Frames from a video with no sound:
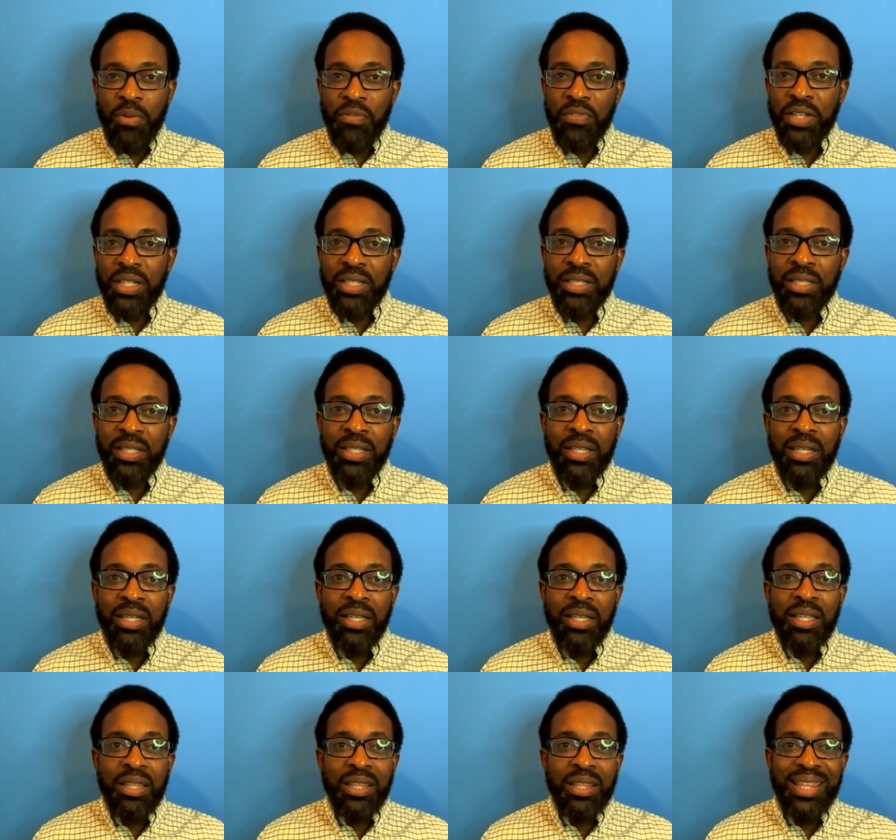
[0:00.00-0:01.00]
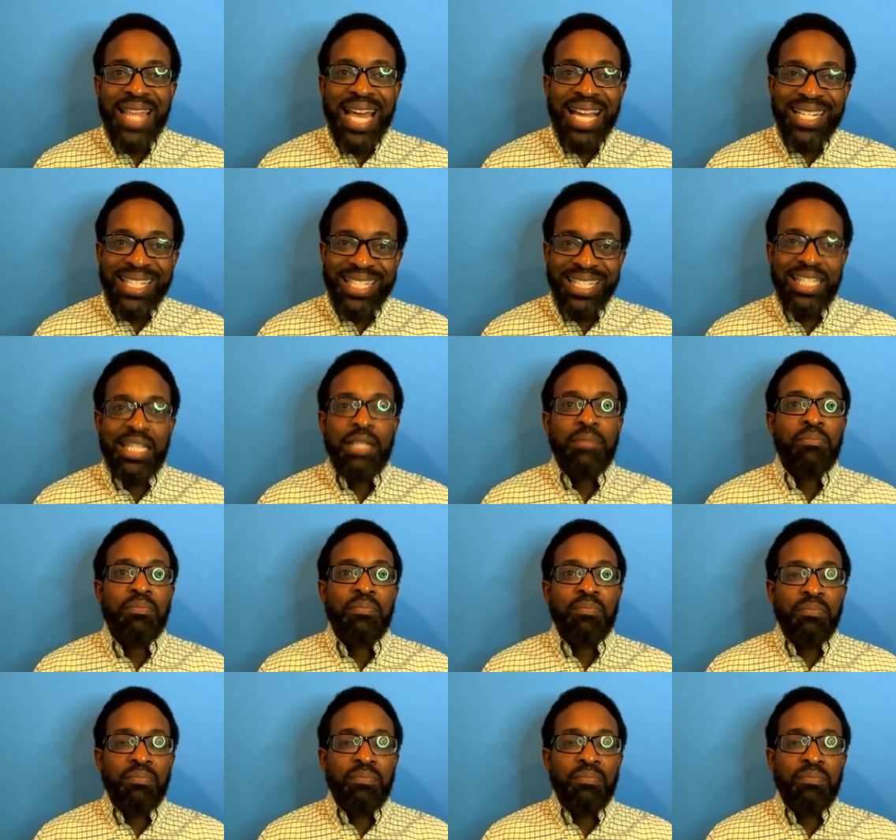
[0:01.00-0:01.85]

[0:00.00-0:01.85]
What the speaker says: of us, that deep